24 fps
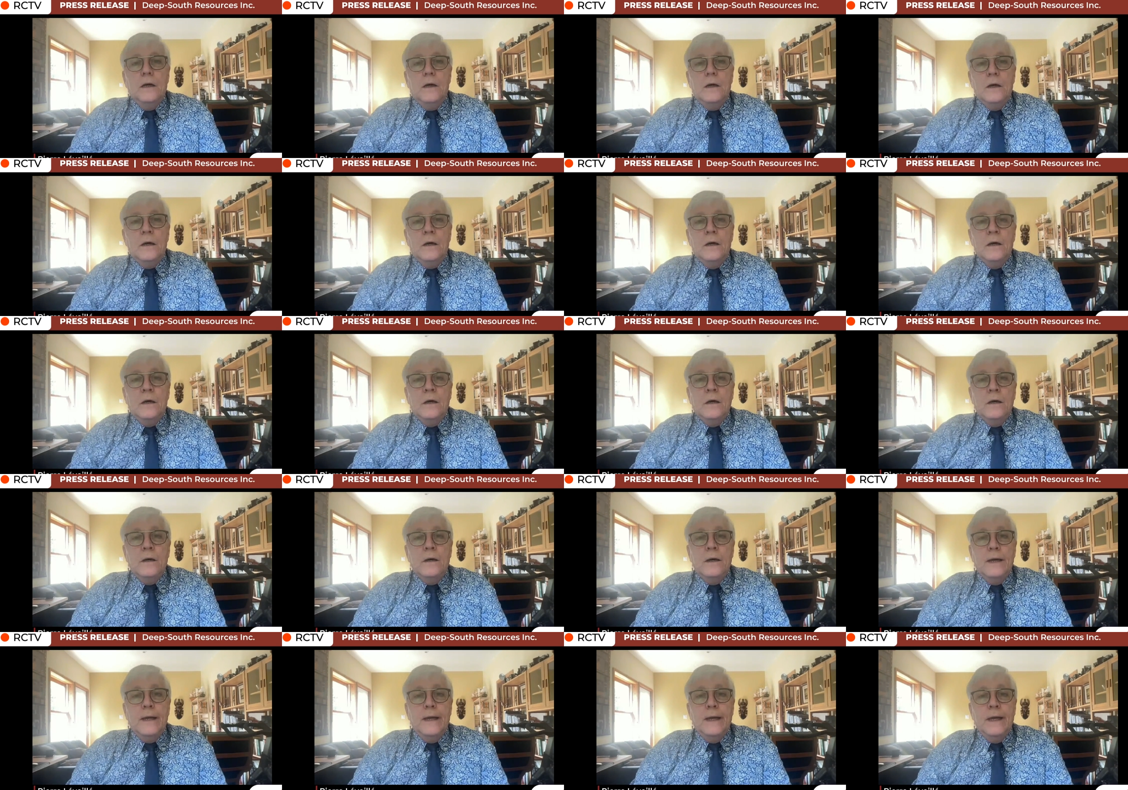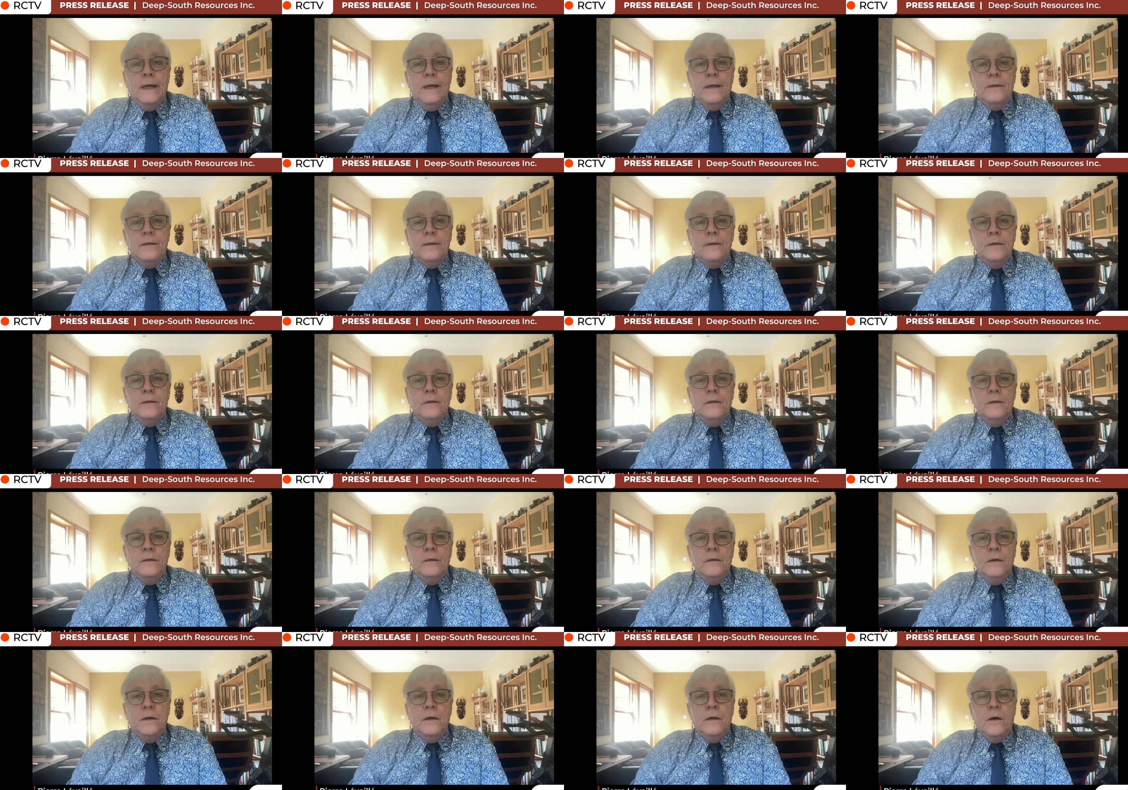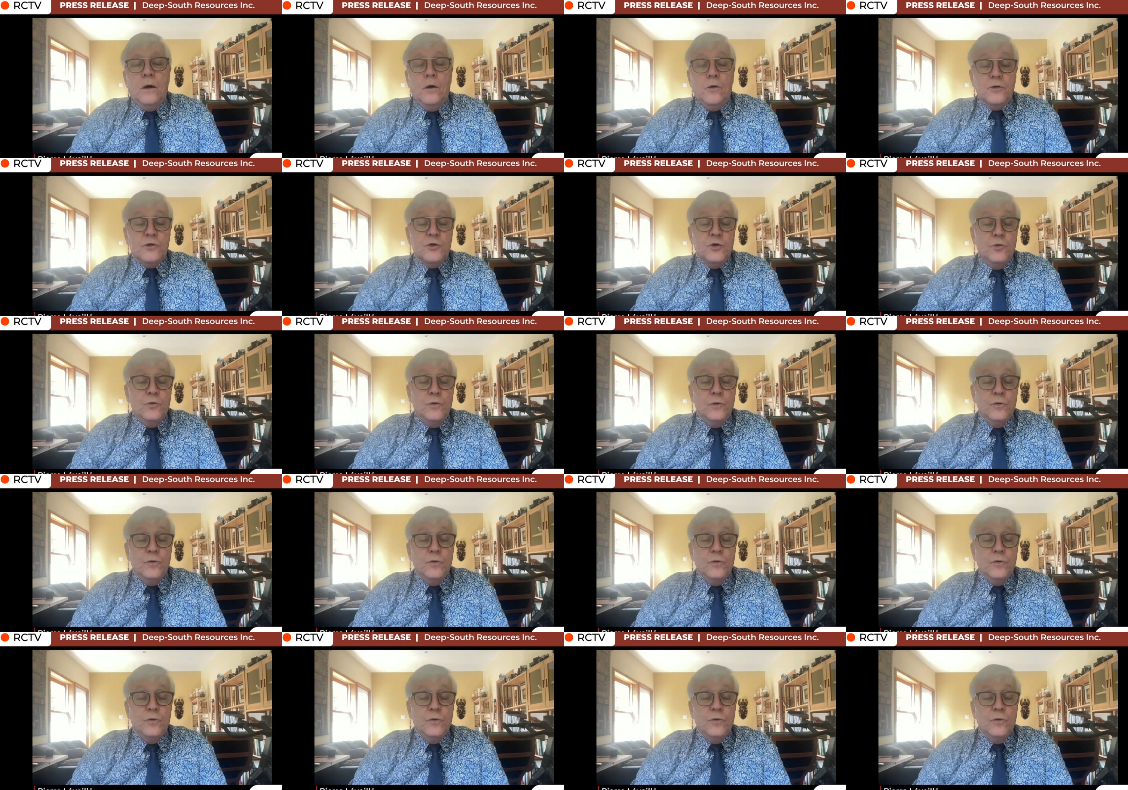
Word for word: And the also